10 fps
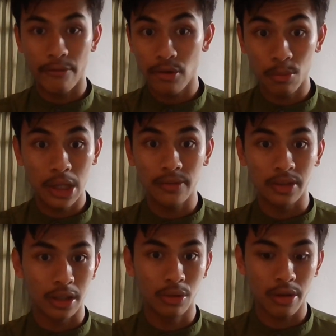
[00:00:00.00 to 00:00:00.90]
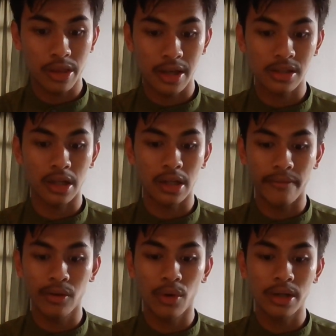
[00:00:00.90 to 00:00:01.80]
everyone believes in the good things, and
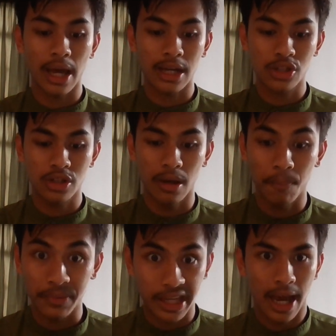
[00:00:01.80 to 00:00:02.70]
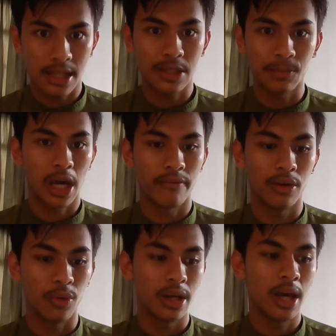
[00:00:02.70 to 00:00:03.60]
everyone actually cares about
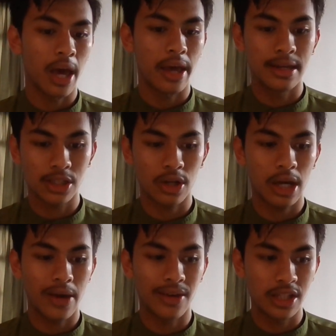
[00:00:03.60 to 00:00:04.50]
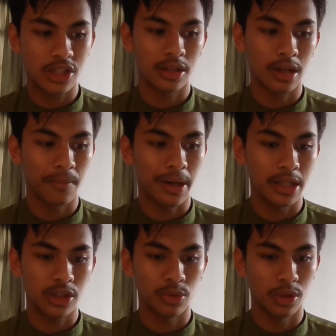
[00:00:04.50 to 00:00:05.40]
everyone and does not have a certain
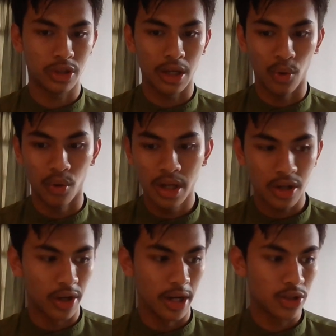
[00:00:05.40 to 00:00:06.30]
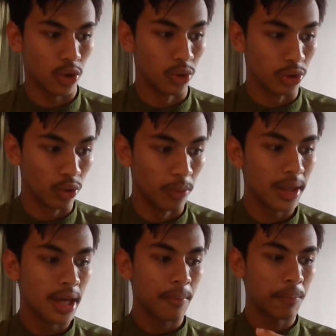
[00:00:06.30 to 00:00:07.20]
bias towards their own race or group.
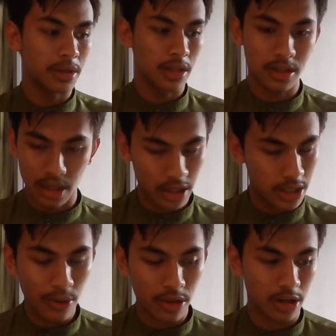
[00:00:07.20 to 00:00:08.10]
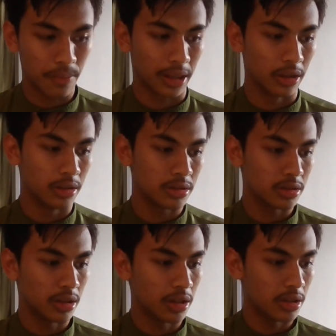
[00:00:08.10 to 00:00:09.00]
Done with
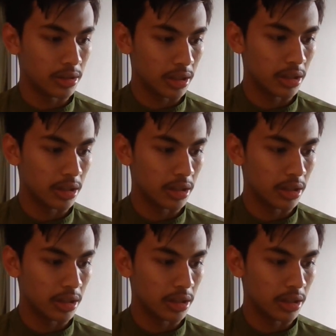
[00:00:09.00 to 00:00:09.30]
rebuttals.